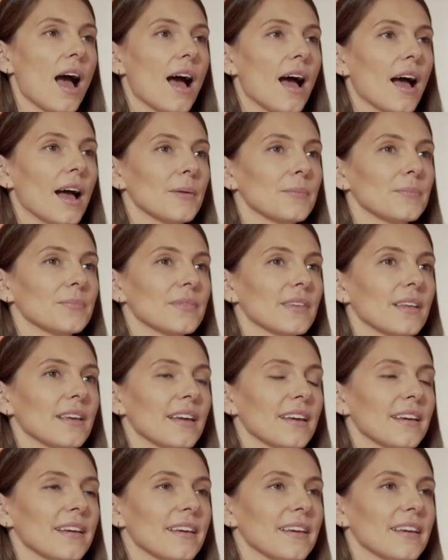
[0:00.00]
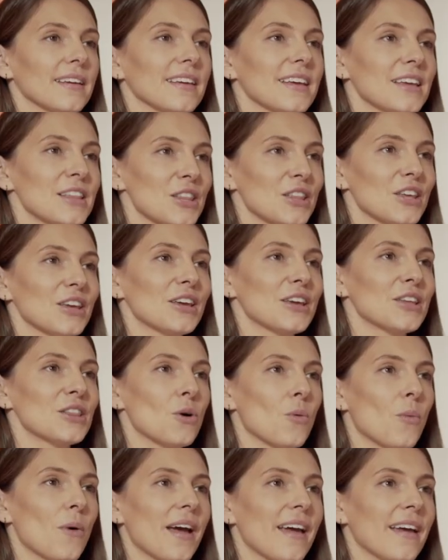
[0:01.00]
Uh, in, in
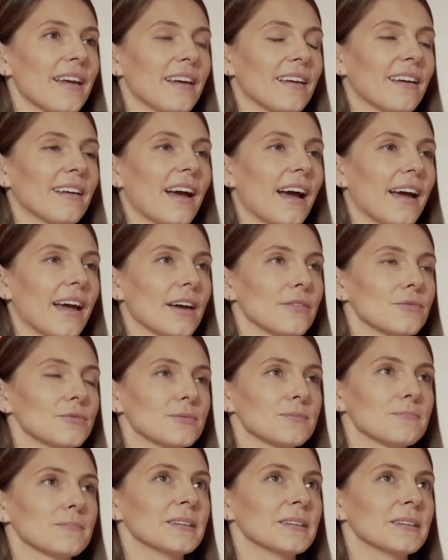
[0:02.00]
a way, I have,